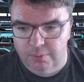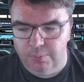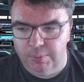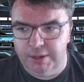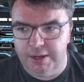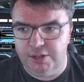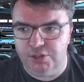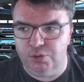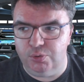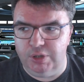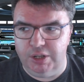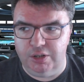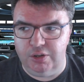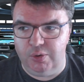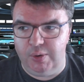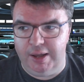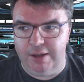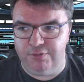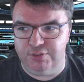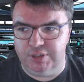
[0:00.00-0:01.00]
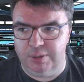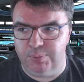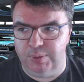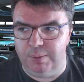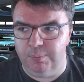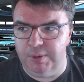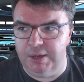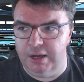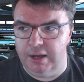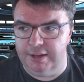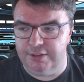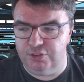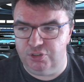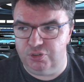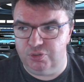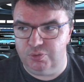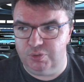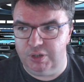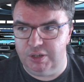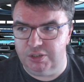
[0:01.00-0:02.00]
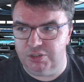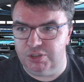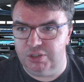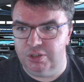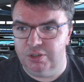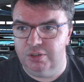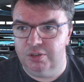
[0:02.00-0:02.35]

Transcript: because you need to have something beyond mm-hmm. because